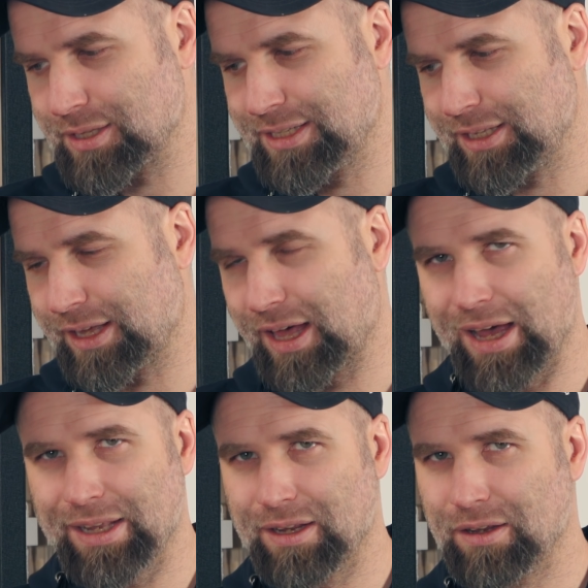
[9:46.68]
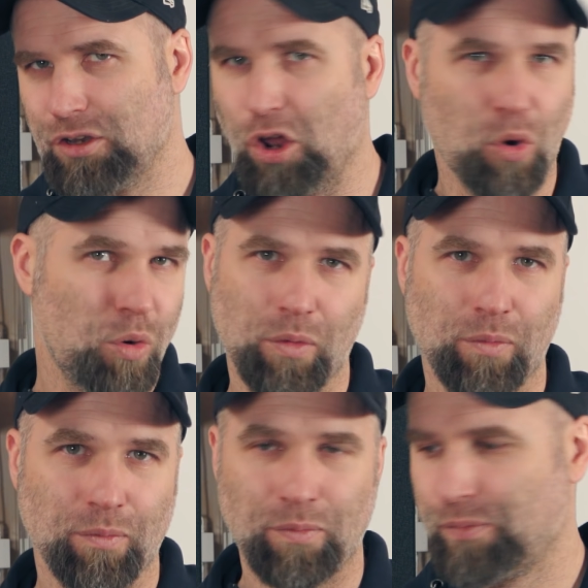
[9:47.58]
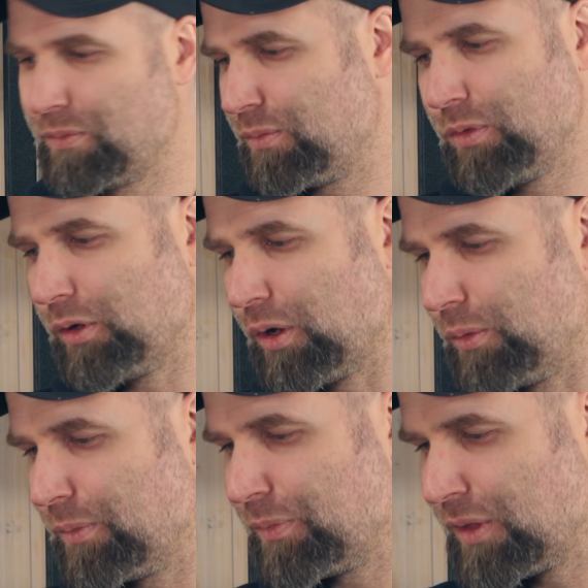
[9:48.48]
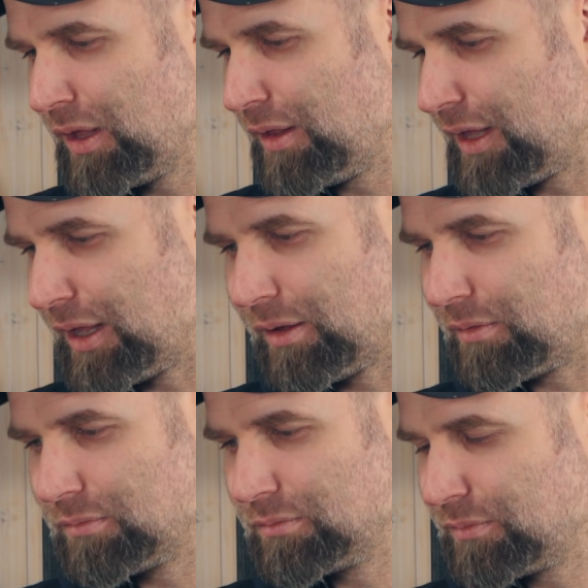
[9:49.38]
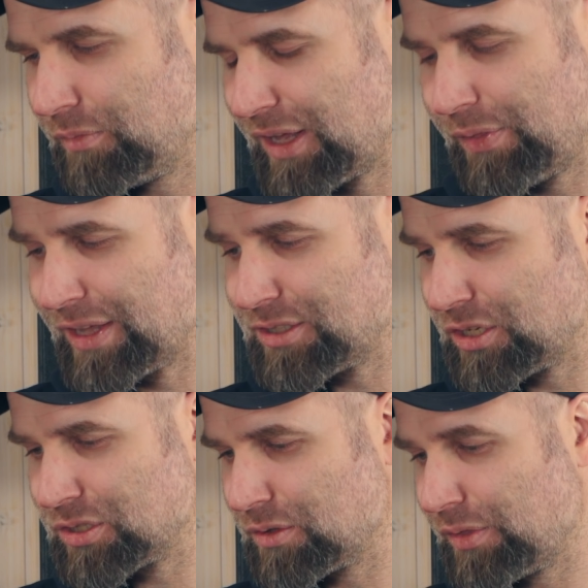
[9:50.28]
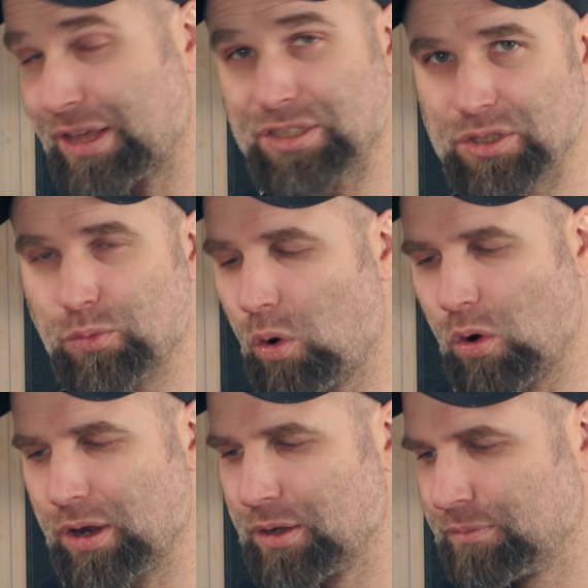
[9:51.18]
acetaldehyde? No, no, no. Uh, that, that's just that's just wrong.